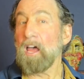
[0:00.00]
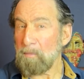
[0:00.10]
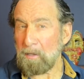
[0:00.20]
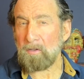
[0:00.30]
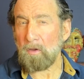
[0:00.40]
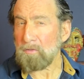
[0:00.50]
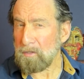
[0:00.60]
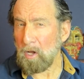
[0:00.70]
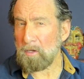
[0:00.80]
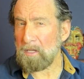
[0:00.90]
but so
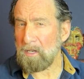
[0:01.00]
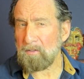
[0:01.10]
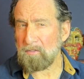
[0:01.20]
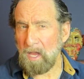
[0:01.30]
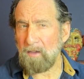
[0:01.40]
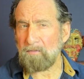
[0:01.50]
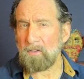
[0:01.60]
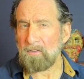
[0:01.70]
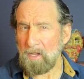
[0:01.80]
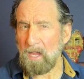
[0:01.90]
slowly that it's safe to
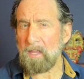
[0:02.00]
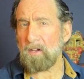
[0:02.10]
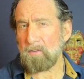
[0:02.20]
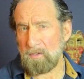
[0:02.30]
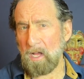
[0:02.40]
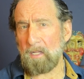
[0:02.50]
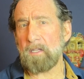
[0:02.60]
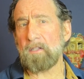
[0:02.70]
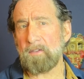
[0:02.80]
say they're solid,